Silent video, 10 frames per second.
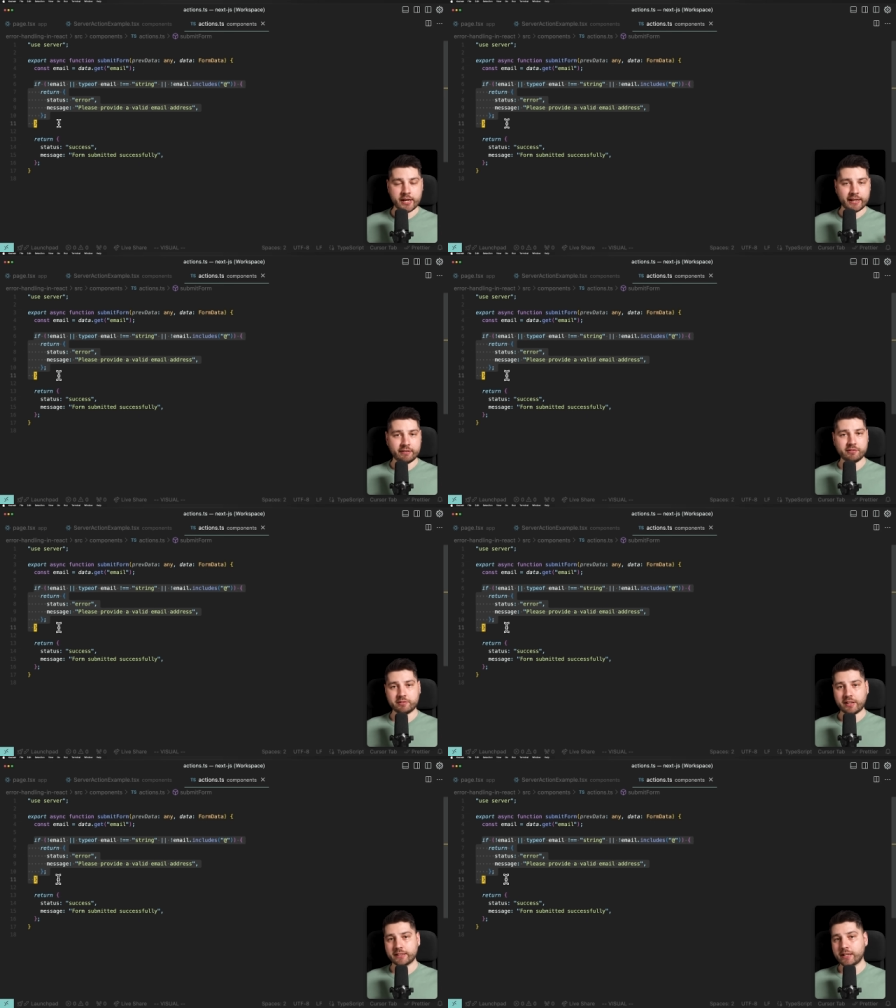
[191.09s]
And if the
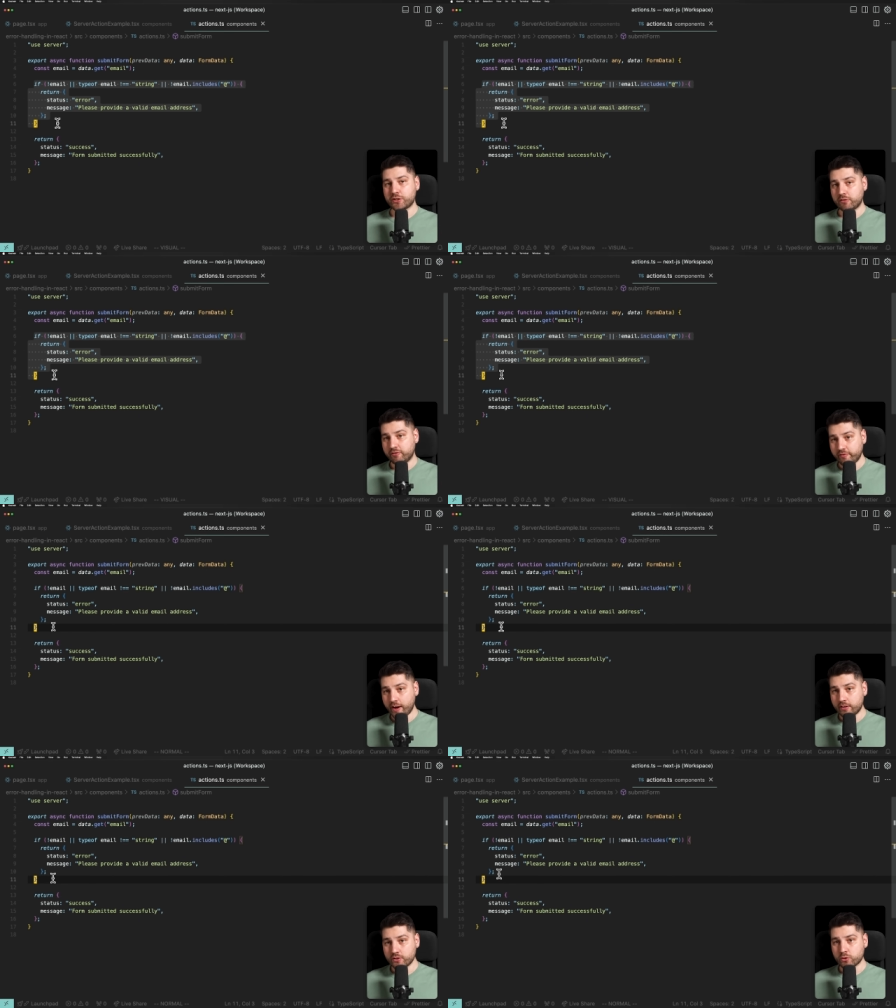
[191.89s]
validation
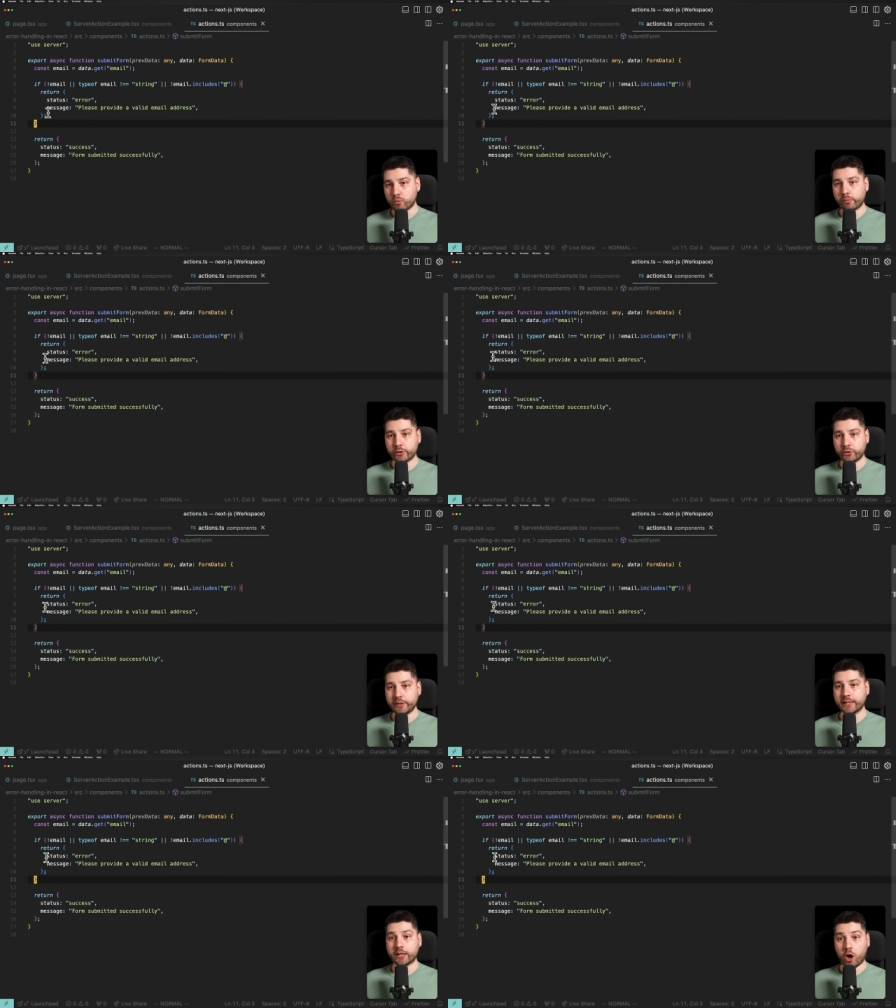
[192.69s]
fails, we're
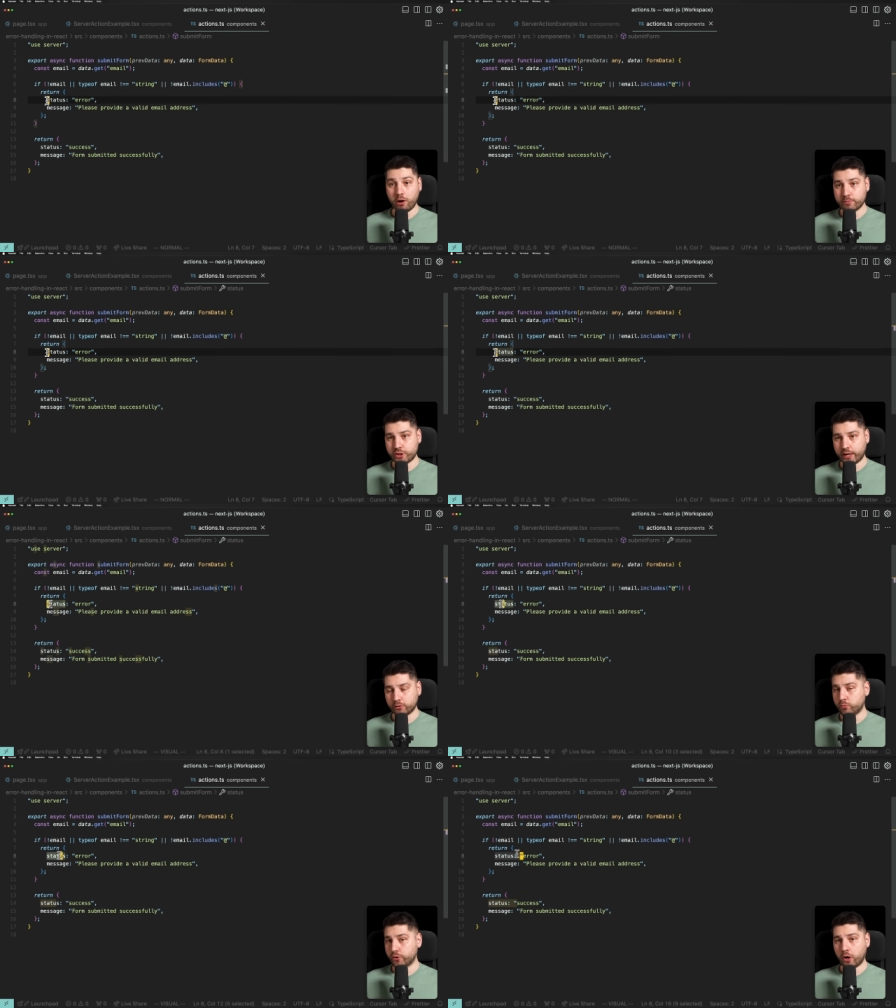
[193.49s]
returning an object.
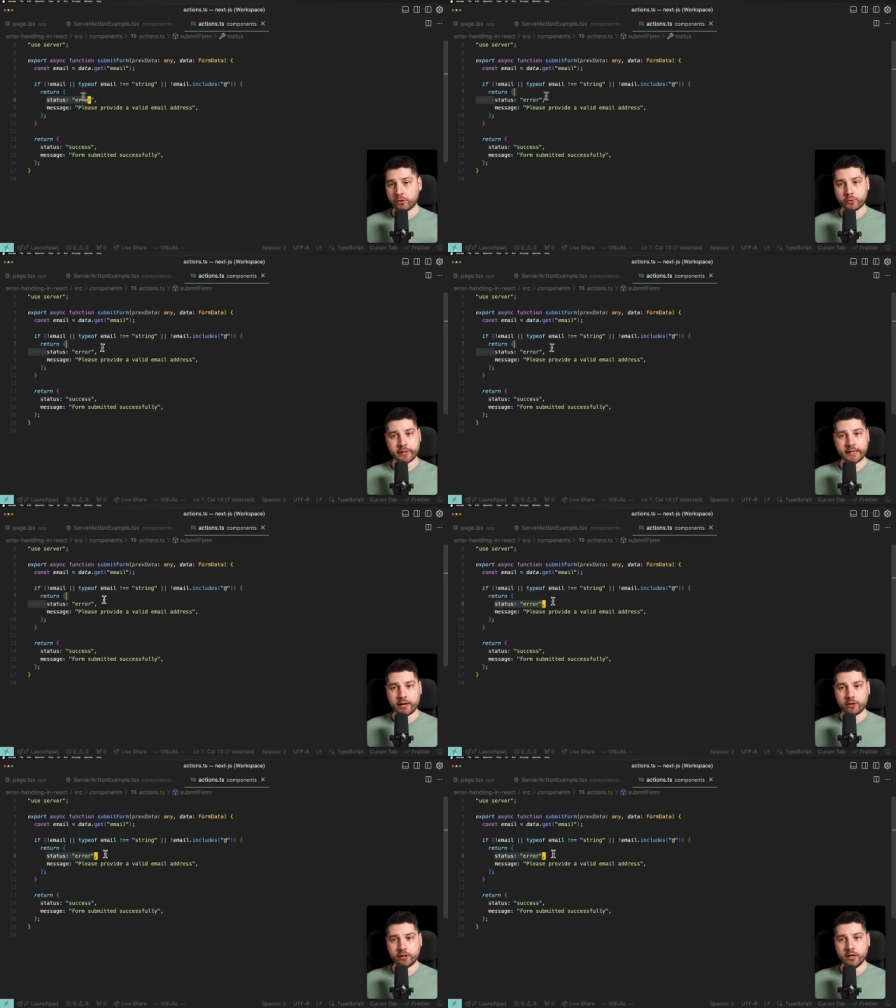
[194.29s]
We're not throwing an
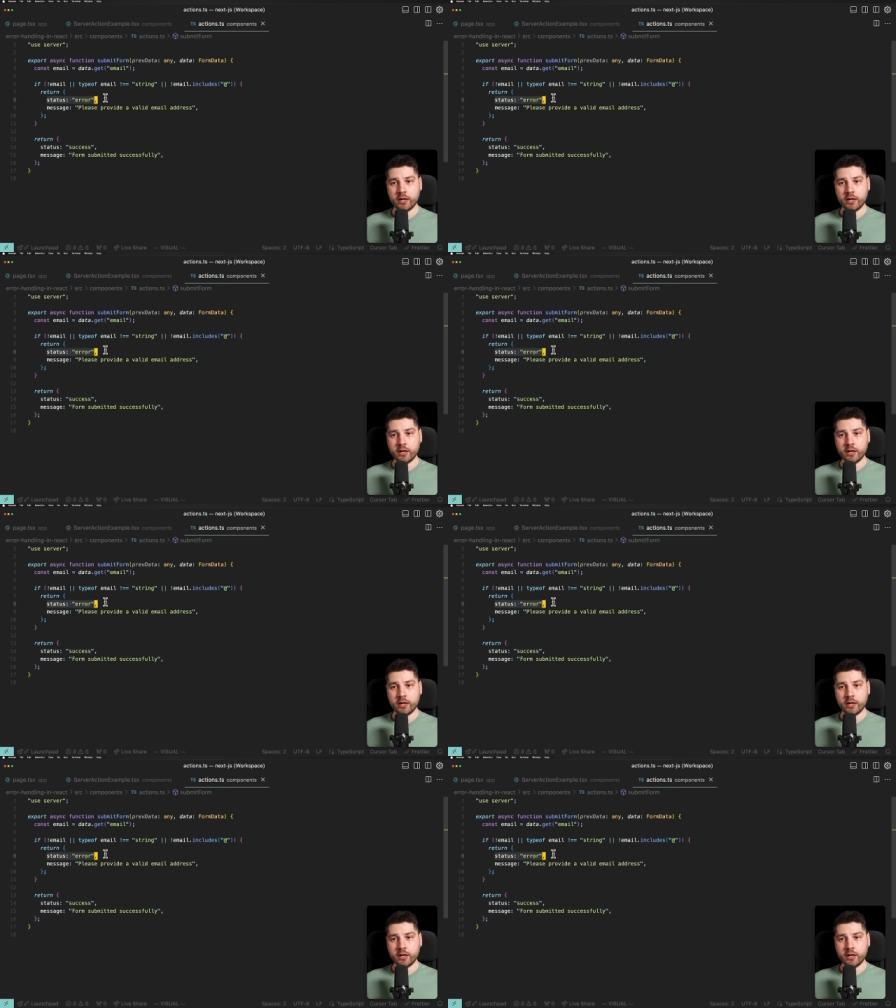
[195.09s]
error